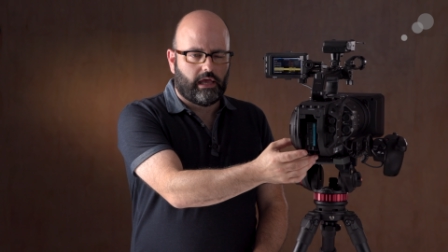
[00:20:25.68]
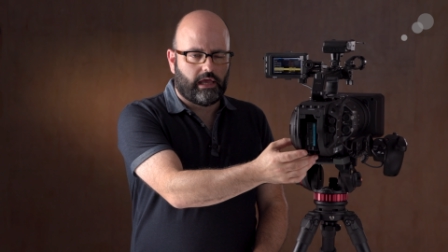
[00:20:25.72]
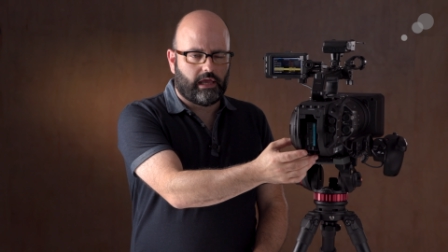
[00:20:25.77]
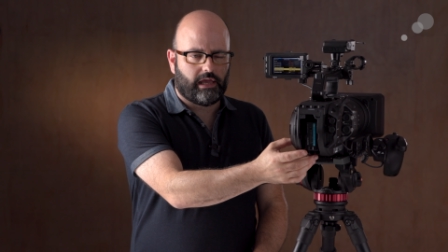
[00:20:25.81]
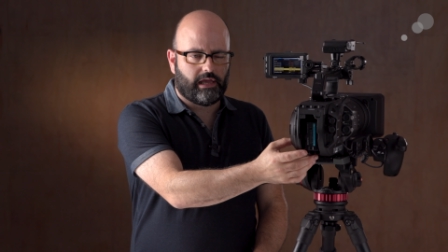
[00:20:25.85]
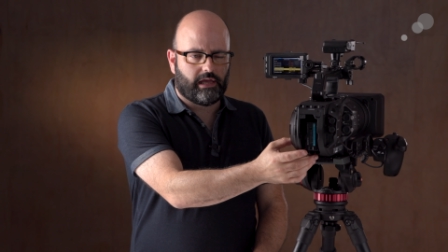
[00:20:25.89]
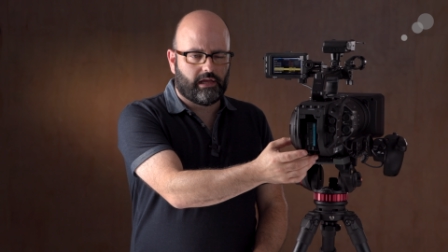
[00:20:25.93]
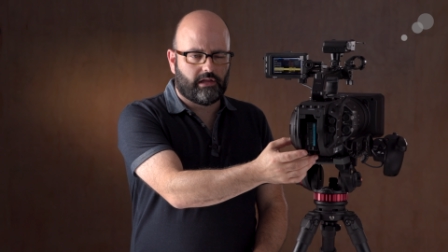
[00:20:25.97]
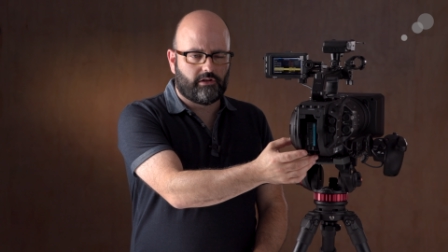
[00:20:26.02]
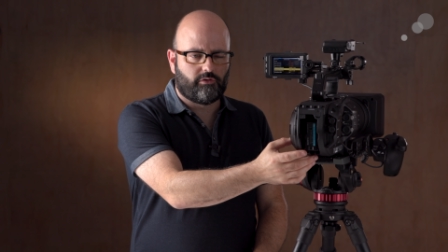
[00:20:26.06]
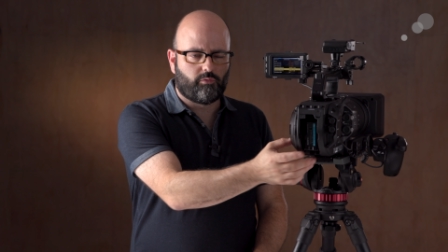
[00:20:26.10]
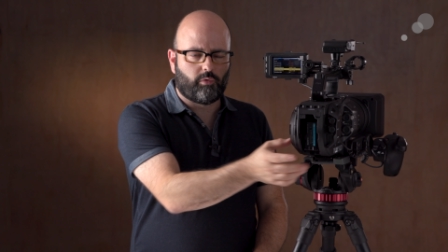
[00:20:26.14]

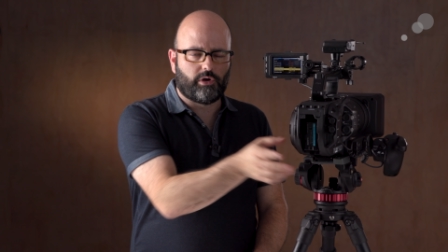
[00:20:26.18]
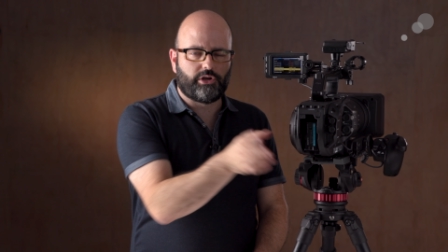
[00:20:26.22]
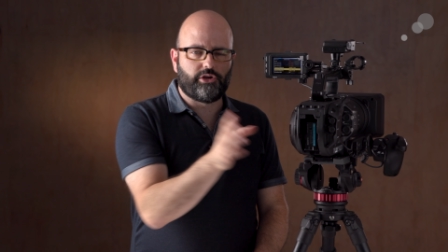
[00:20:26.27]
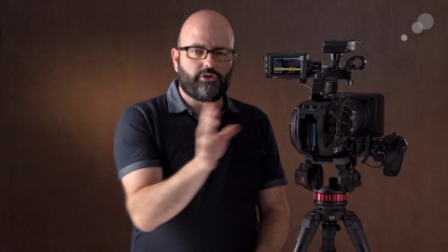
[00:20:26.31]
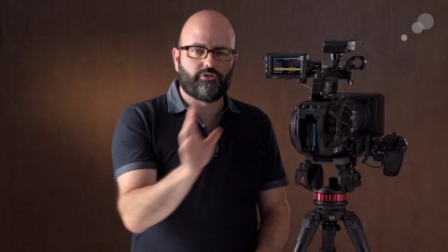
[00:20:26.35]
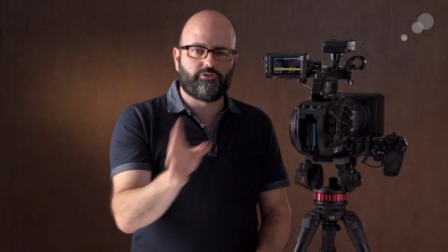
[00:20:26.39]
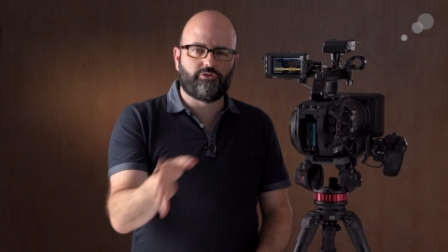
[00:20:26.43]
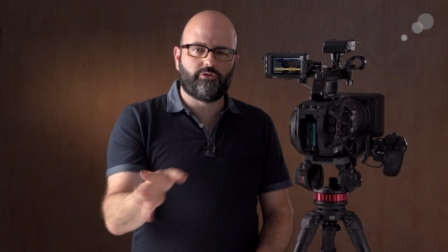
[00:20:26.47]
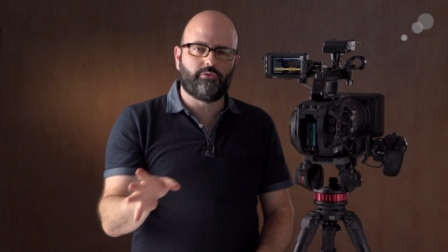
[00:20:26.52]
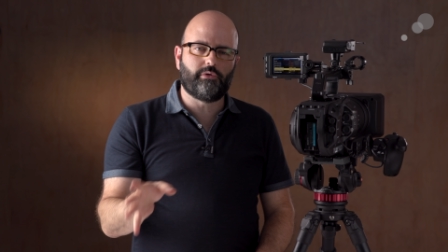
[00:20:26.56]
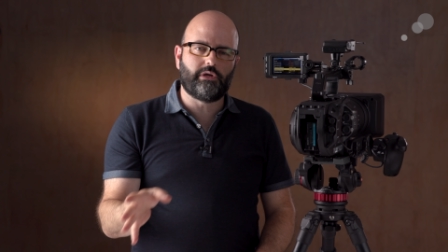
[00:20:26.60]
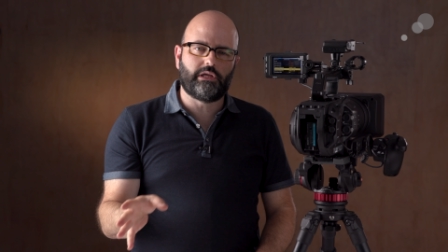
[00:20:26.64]
And when
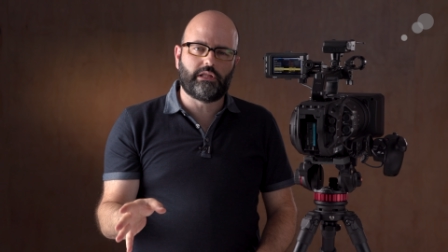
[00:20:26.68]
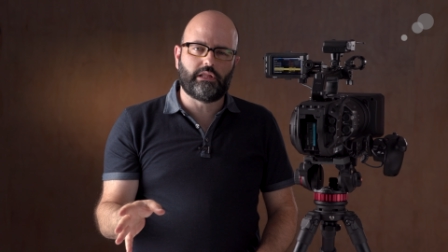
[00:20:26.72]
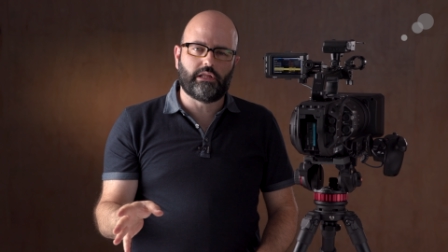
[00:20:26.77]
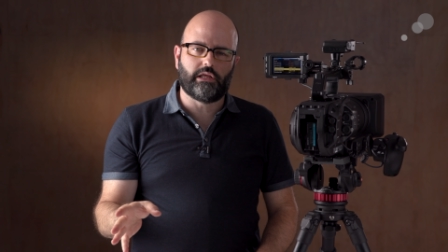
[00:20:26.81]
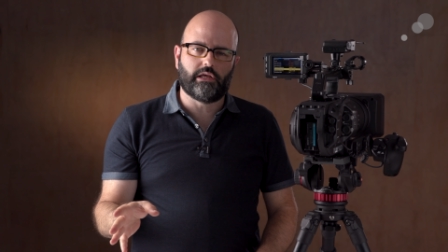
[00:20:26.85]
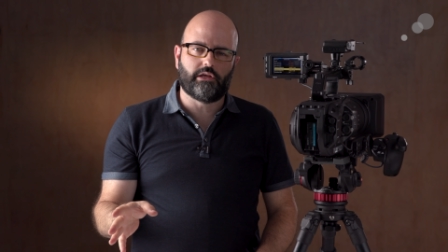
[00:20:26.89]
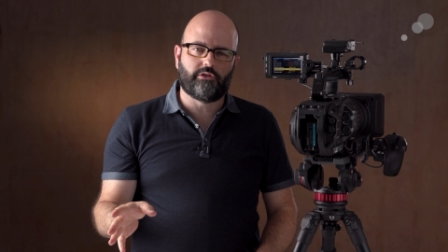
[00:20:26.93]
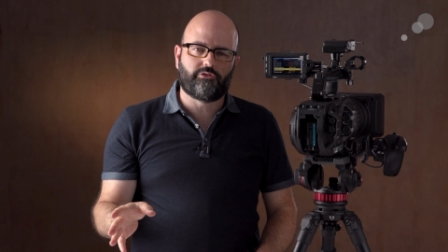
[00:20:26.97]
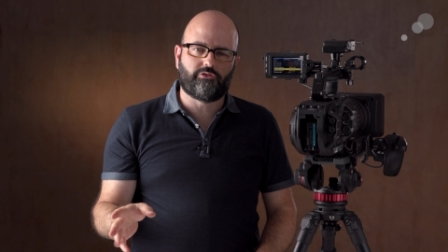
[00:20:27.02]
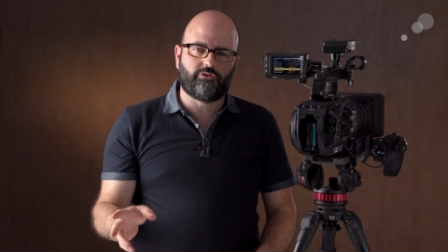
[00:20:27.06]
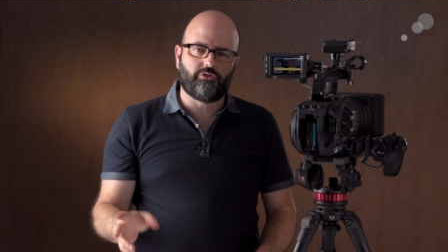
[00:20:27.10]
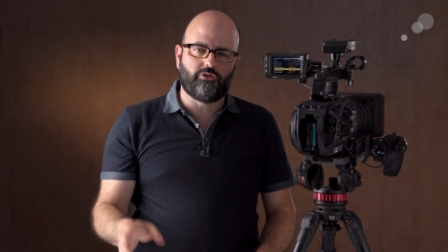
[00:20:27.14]
you're doing
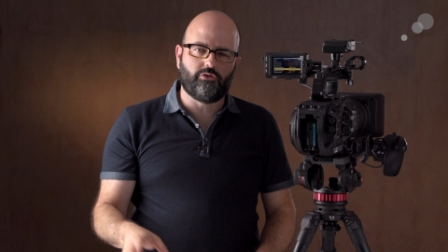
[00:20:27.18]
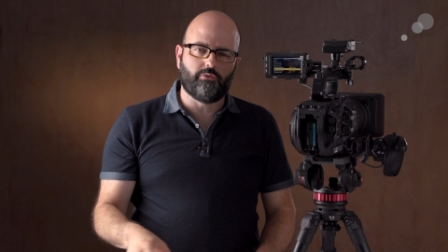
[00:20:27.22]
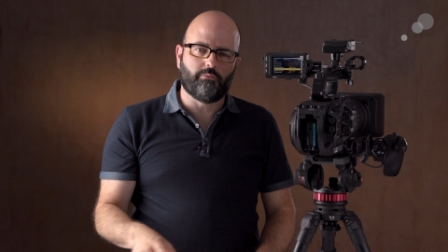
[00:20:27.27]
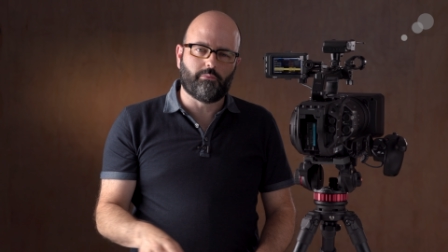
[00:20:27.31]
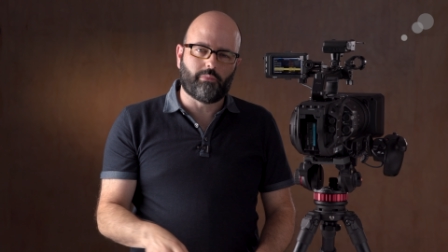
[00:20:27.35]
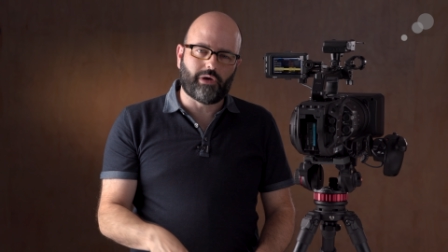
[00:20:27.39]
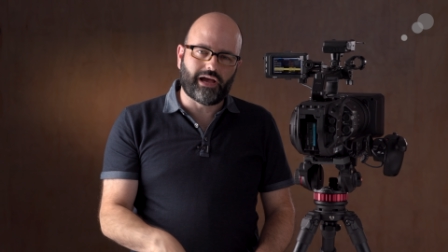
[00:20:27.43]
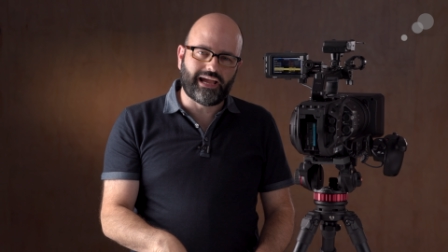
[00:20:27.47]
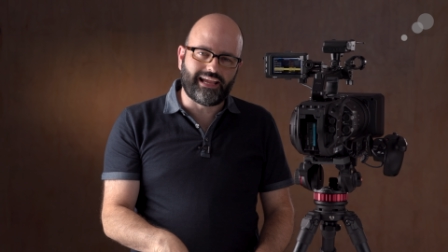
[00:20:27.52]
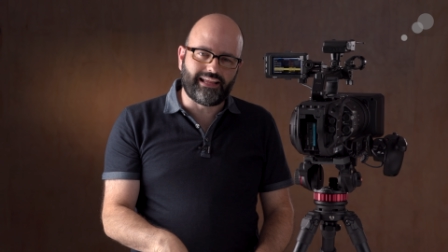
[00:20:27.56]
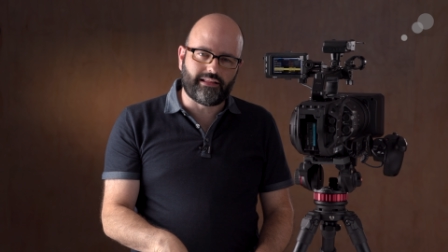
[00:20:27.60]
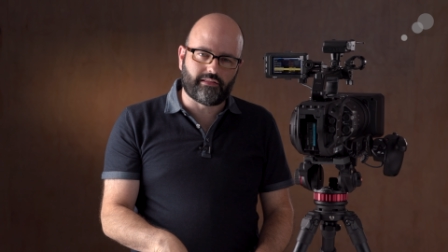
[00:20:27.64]
this, you
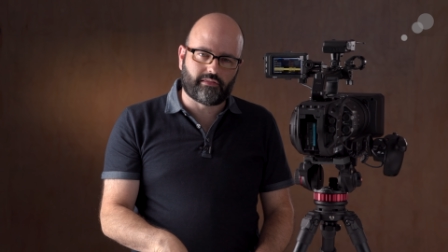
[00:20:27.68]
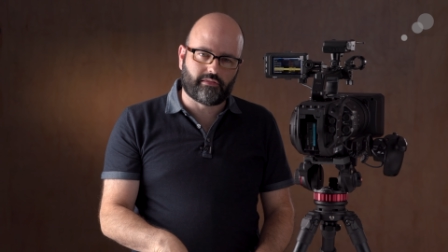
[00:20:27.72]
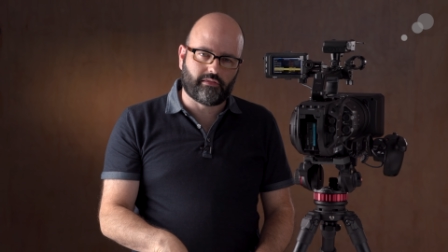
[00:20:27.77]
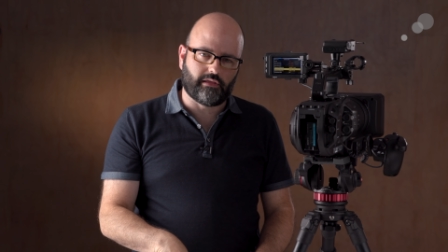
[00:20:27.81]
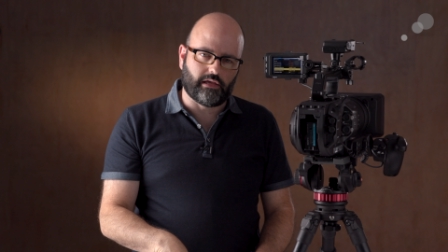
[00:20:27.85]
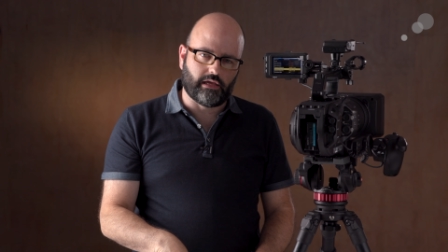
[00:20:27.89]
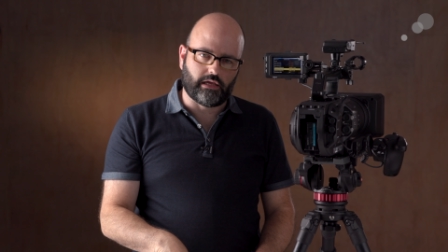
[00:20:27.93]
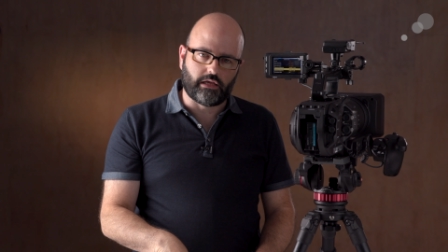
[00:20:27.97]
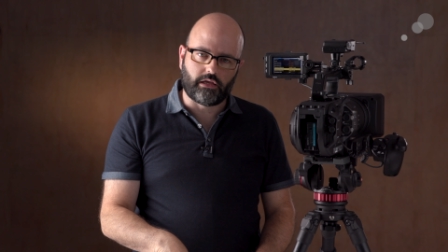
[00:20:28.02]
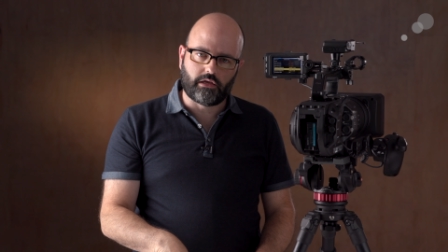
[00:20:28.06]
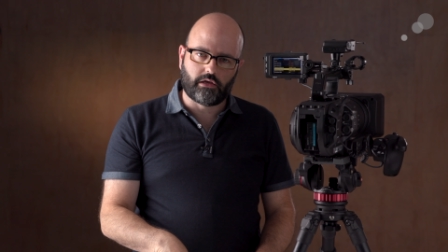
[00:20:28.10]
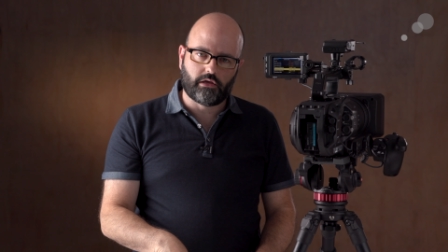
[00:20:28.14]
might
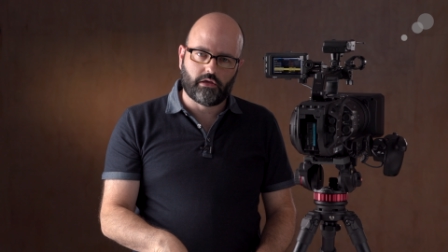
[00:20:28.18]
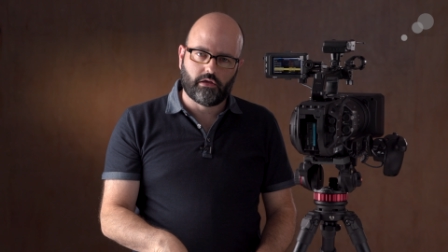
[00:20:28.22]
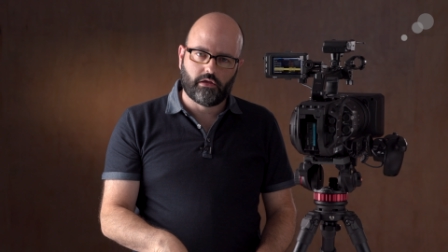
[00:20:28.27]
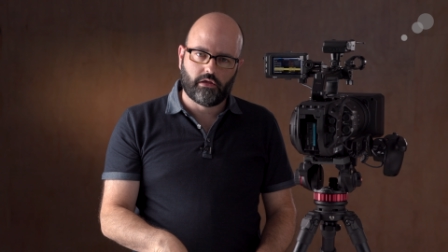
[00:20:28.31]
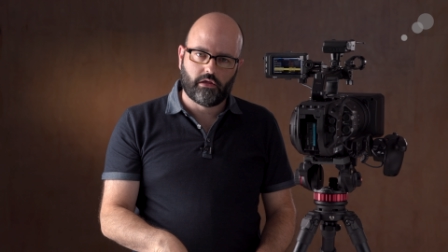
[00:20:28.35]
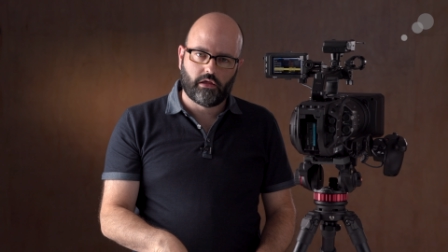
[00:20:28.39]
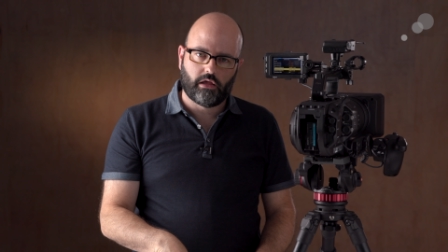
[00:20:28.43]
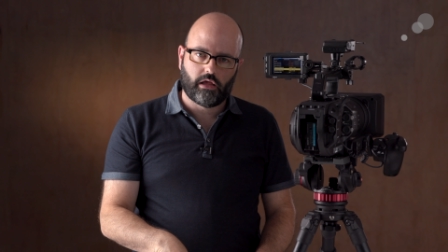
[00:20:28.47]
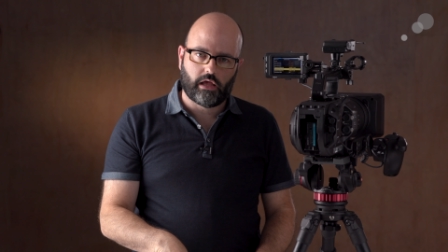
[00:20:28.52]
think,